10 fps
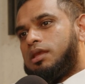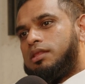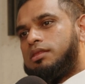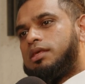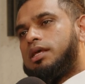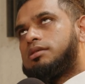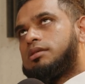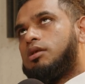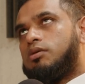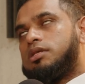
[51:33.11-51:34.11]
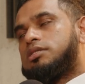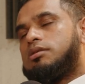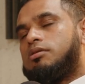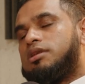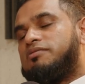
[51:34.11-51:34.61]
and then slowly,
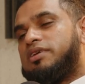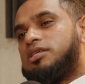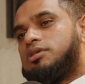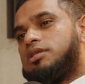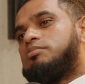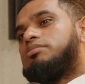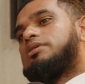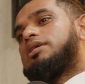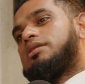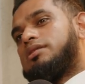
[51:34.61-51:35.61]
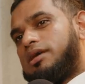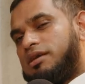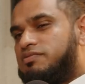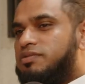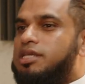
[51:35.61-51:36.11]
slowly, eventually bring the
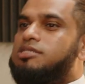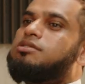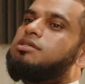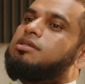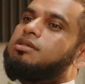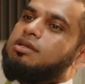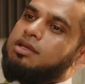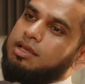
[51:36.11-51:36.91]
aviation in